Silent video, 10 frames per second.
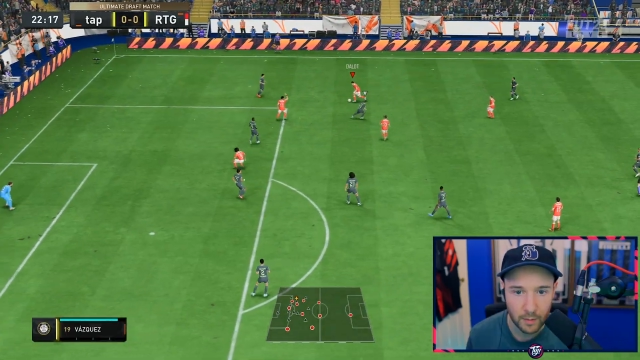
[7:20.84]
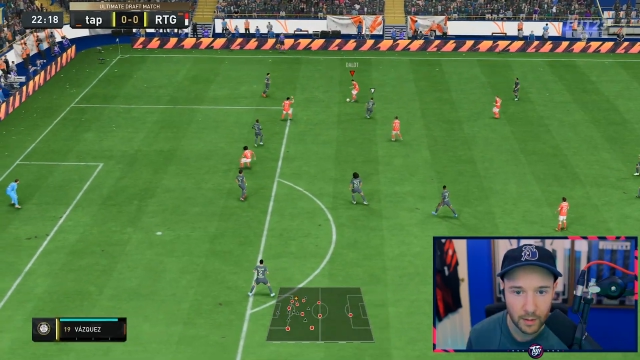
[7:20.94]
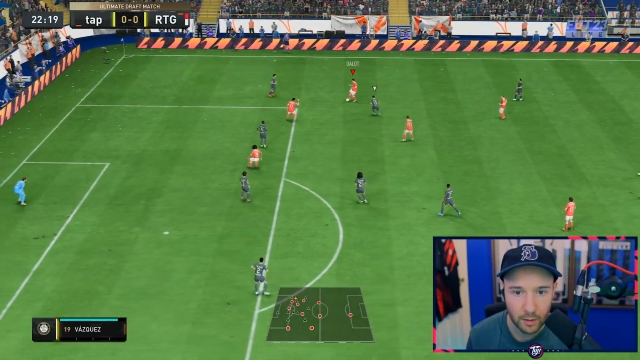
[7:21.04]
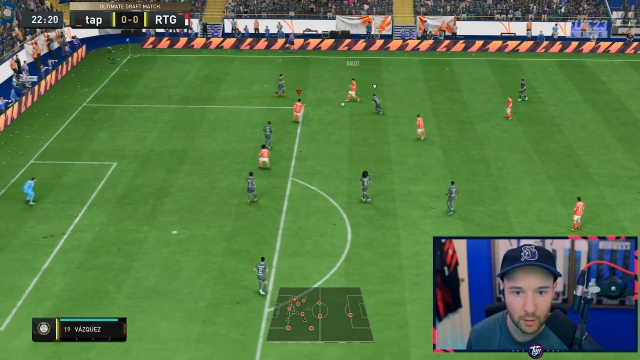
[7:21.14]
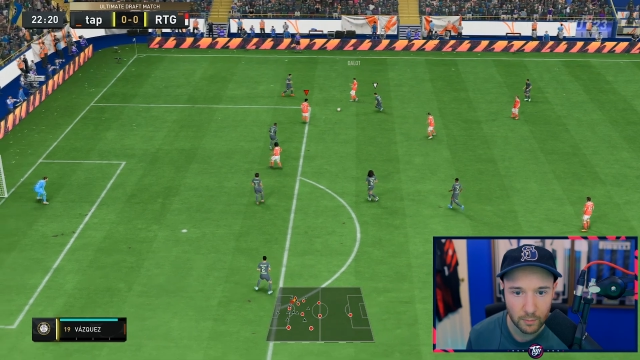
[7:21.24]

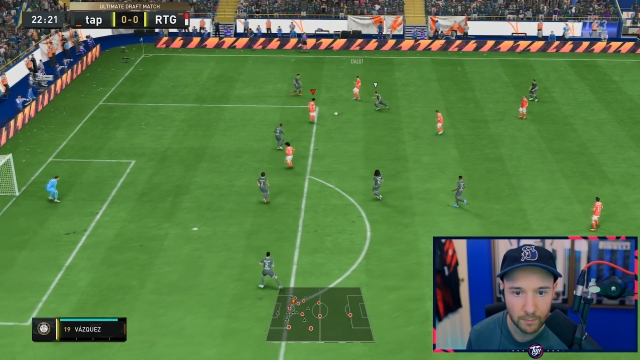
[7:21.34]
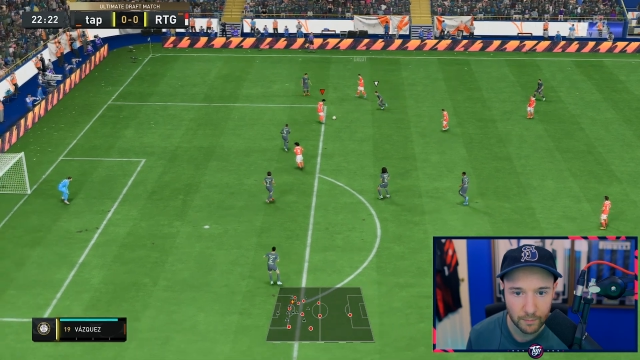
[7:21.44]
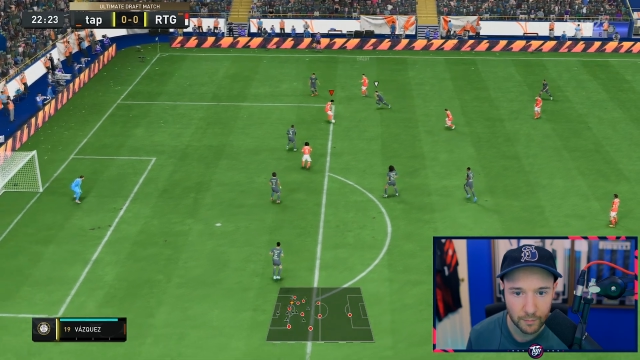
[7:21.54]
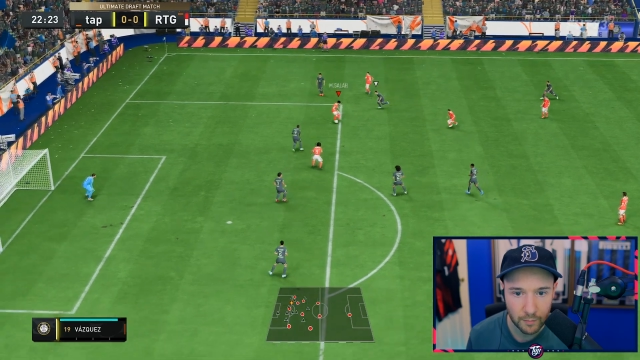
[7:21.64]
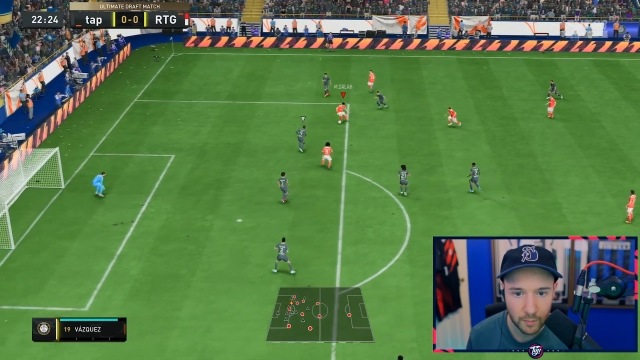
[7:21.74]
Salah.
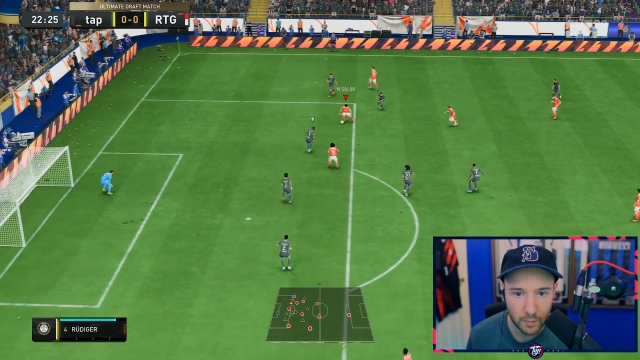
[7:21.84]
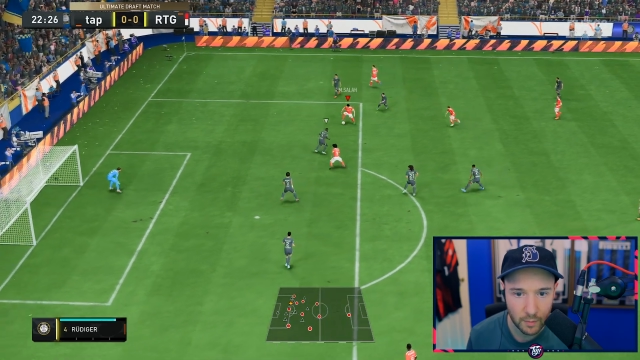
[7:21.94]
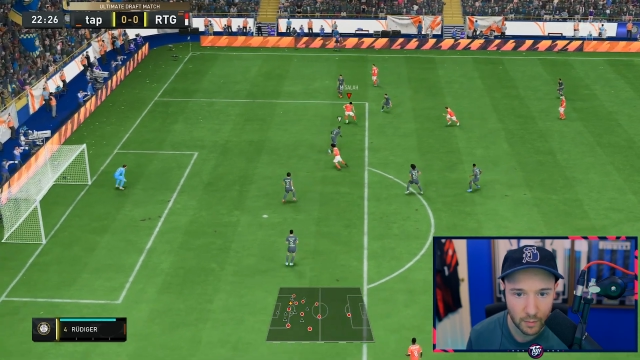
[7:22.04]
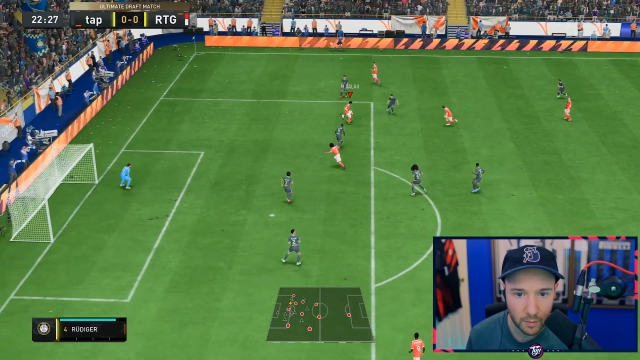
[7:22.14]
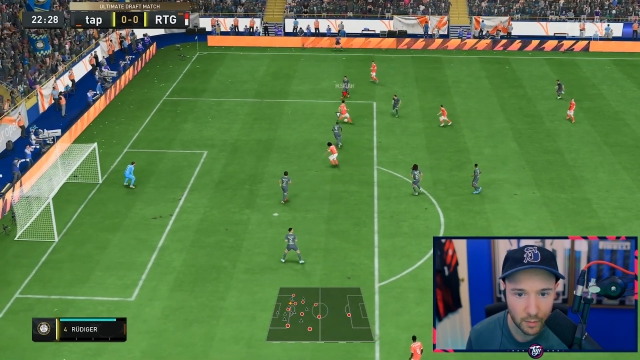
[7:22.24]

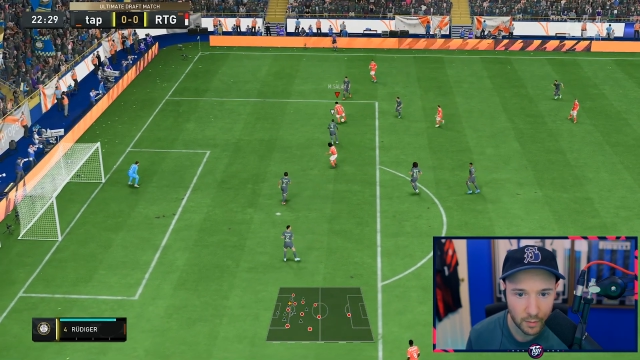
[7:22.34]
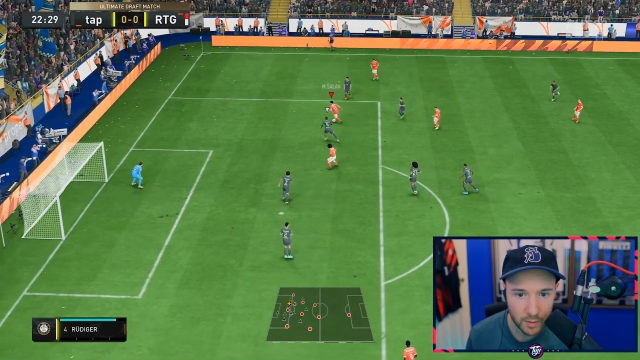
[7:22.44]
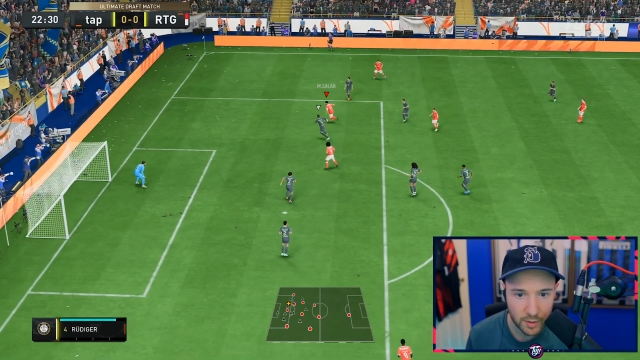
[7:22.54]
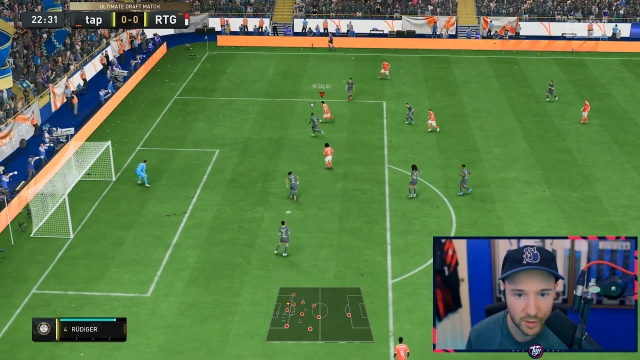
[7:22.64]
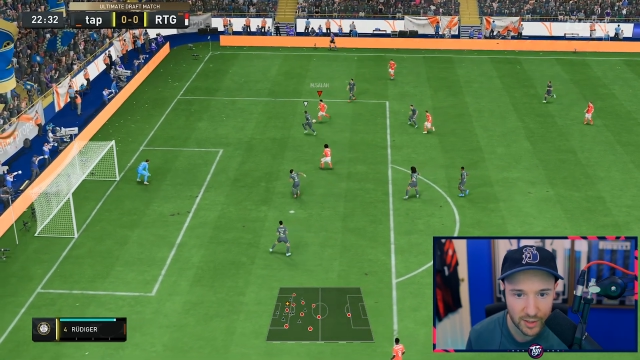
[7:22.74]

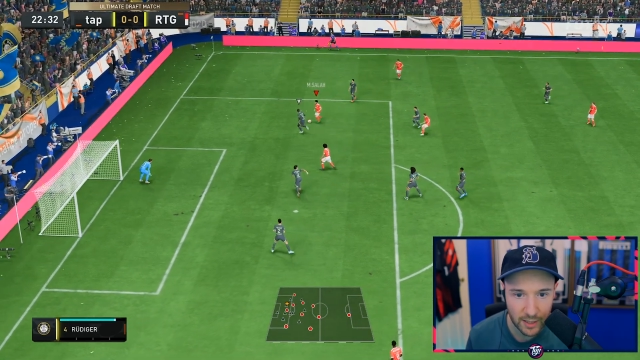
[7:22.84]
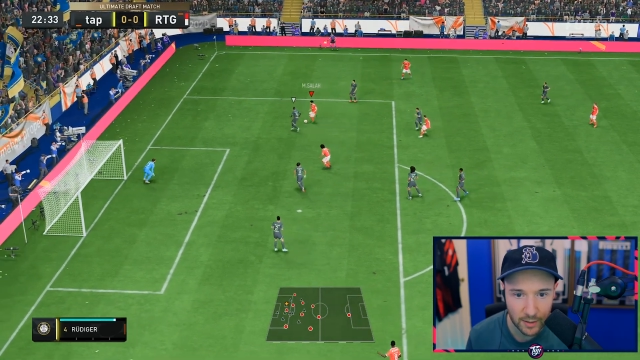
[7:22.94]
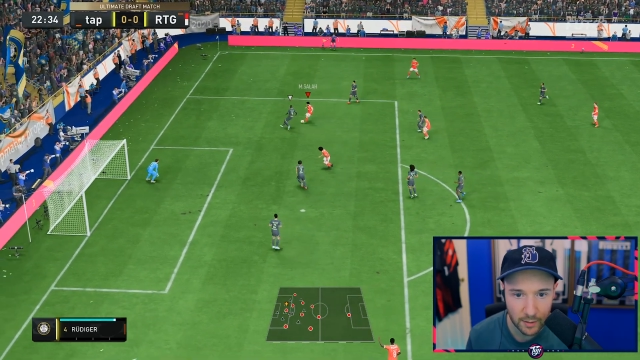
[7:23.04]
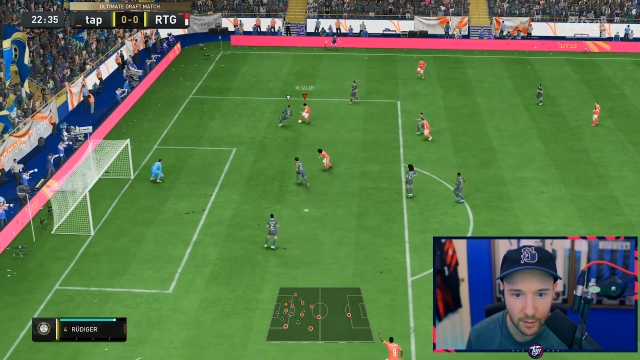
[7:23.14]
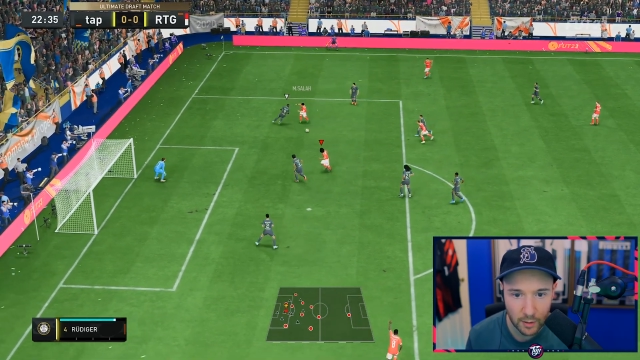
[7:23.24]
Salah.